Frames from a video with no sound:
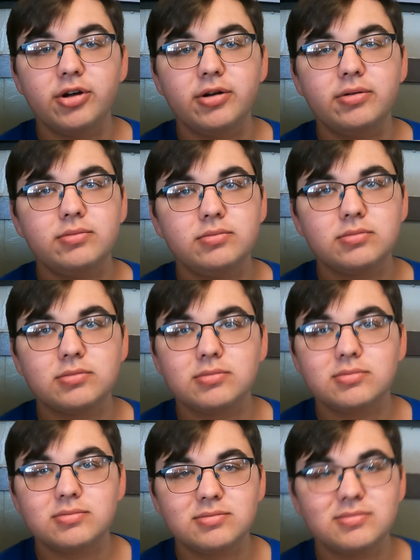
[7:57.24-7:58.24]
Yeah,
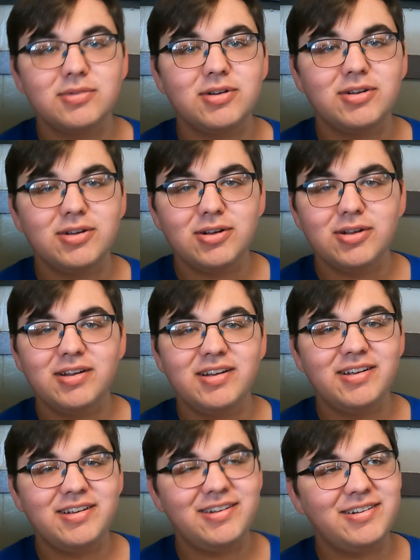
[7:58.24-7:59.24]
there's that
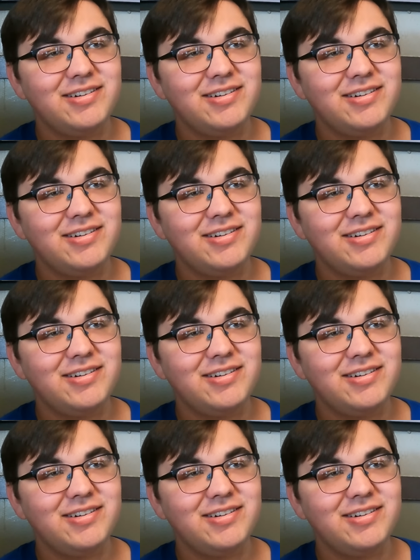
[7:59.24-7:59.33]
face.